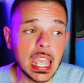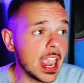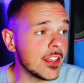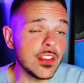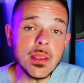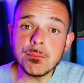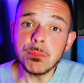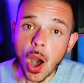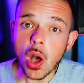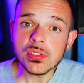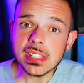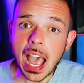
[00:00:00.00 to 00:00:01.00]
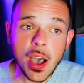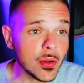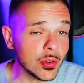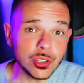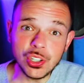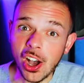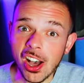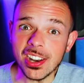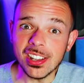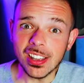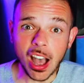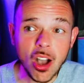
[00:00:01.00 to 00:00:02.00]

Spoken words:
if he balls out, good.